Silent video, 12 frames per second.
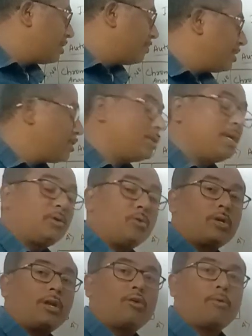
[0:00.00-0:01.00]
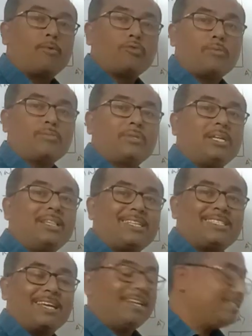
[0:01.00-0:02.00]
of this, the total chromosomes in the
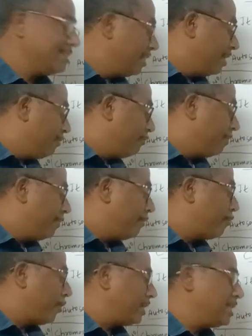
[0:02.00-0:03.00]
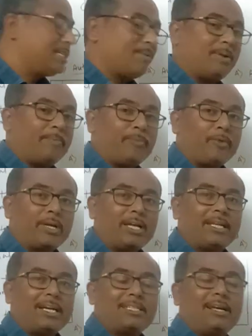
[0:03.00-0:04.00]
cells will be 47. Okay,
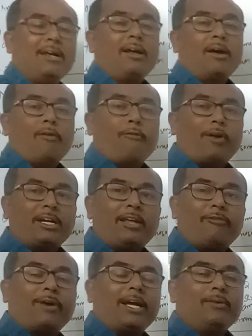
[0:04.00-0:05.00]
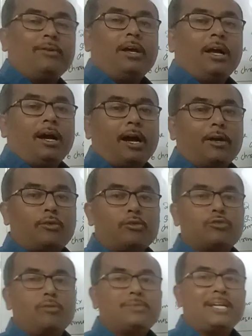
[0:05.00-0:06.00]
that is a 45
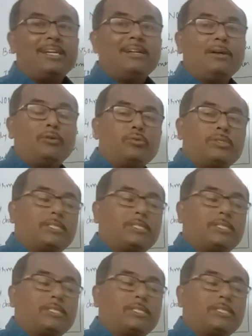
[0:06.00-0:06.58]
autosomes and 2